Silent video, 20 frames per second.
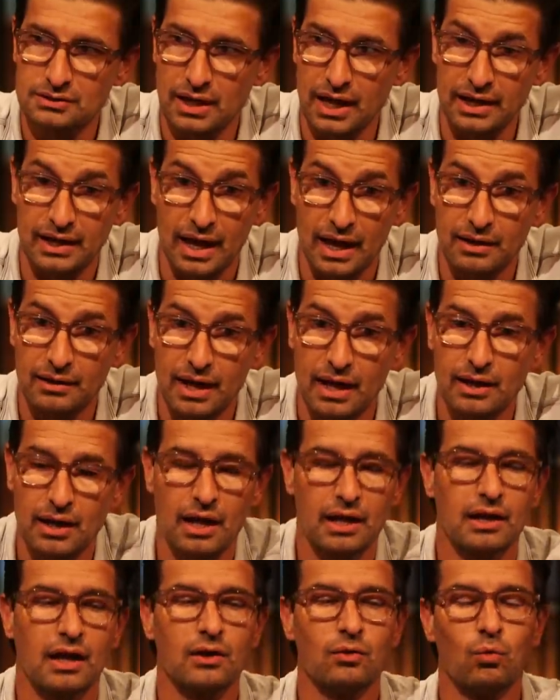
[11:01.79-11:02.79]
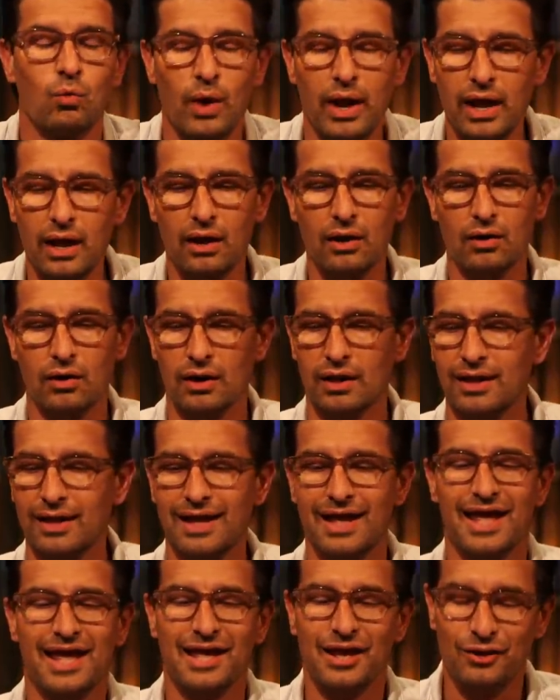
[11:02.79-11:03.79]
Mm-hmm. And and then and then where you
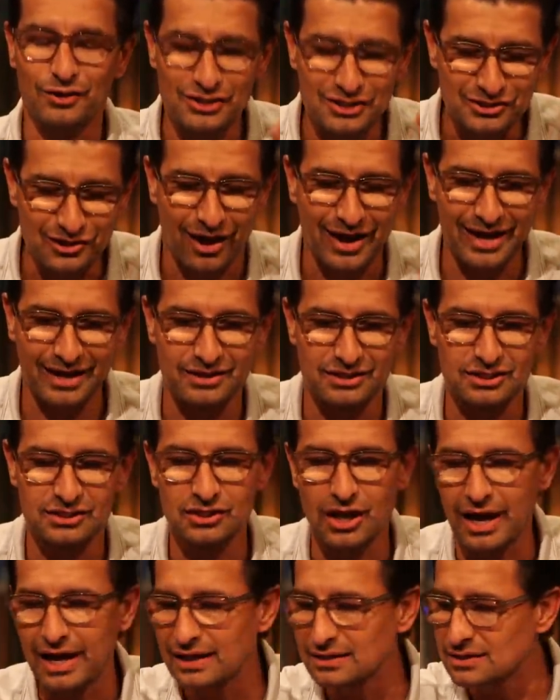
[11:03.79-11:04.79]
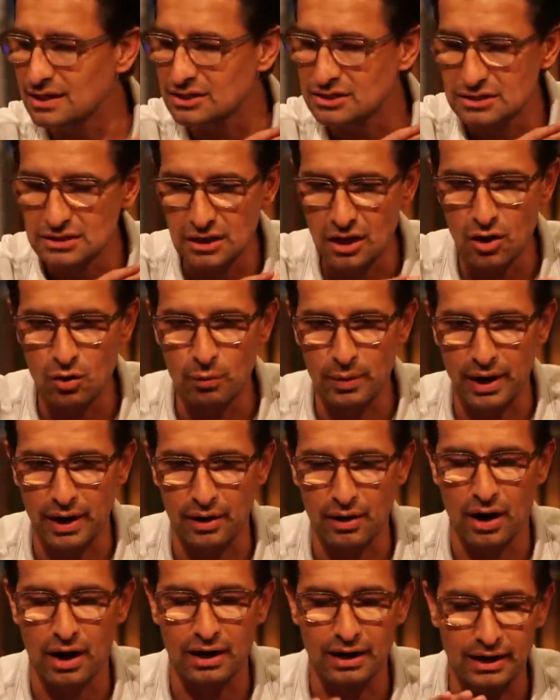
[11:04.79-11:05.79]
know, science science is
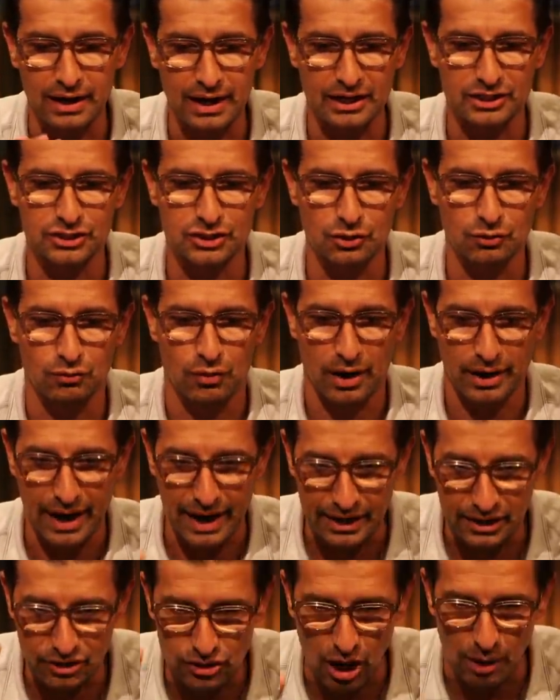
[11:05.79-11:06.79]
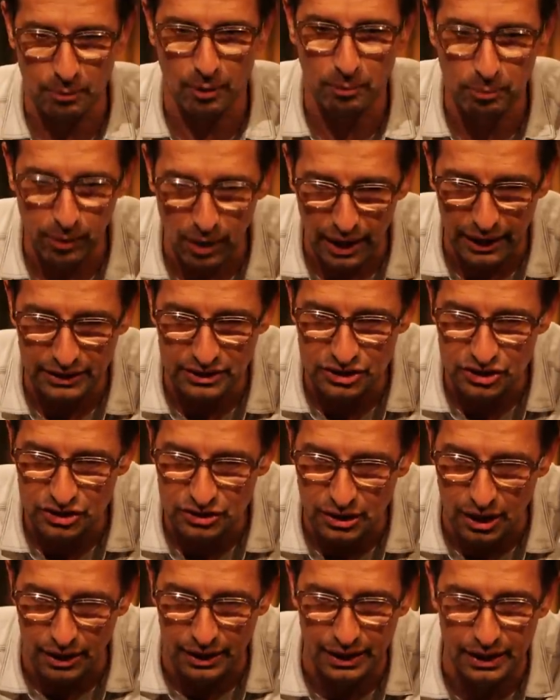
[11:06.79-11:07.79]
nowhere unless you run a double-blind
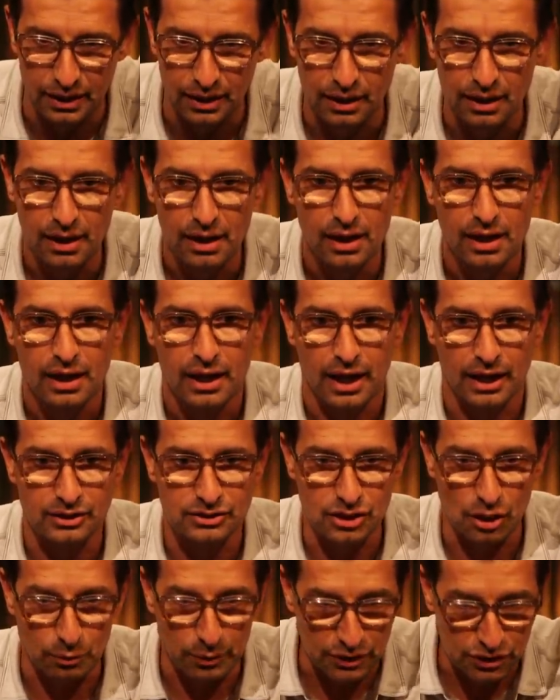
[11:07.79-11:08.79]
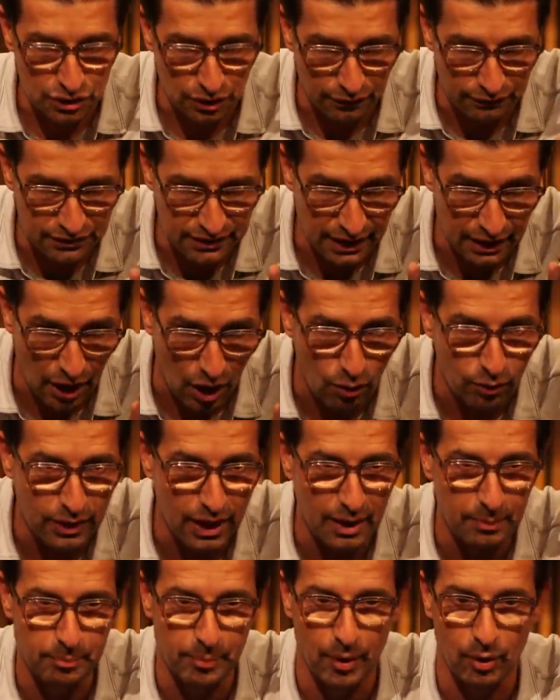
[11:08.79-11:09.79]
study, and so we should have said,
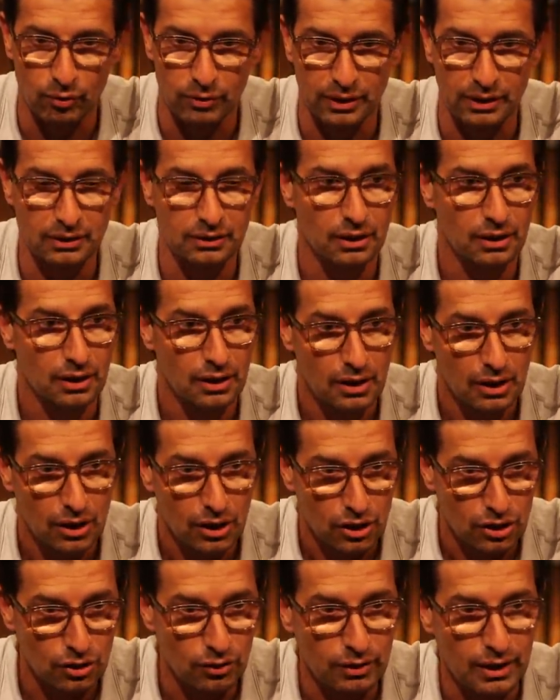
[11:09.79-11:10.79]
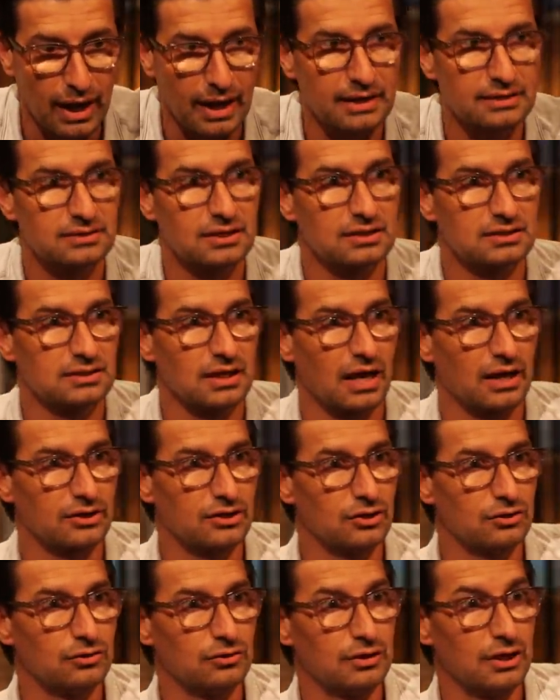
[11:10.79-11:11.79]
okay, Poland. You guys decide
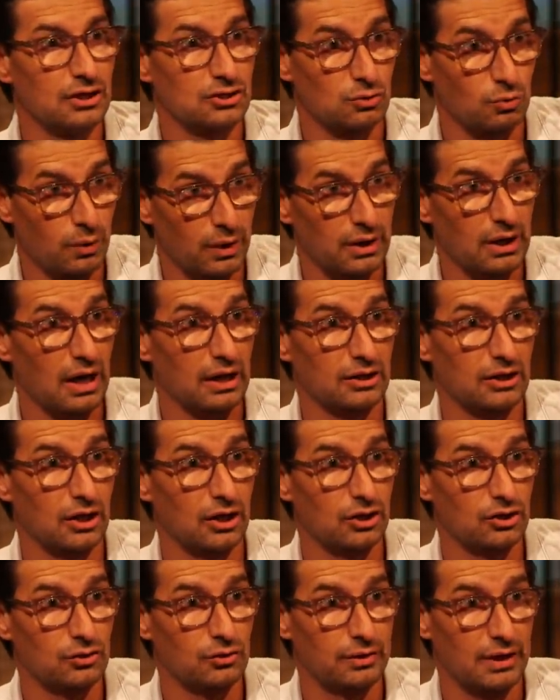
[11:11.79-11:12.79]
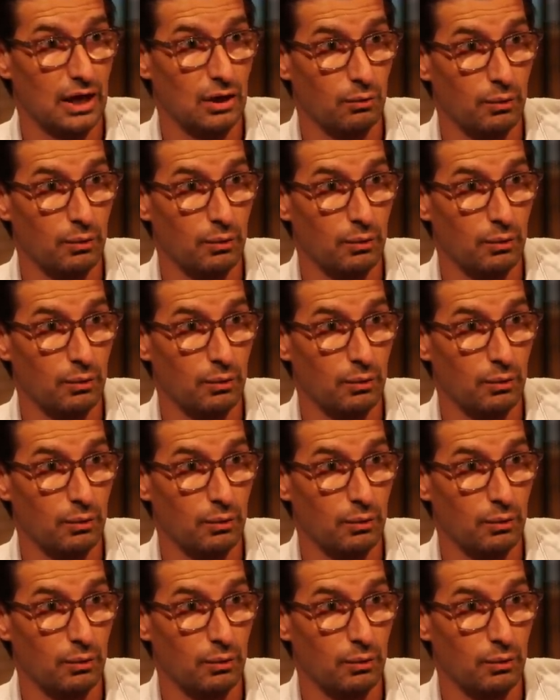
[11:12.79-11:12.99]
to do this. We're not going to do that.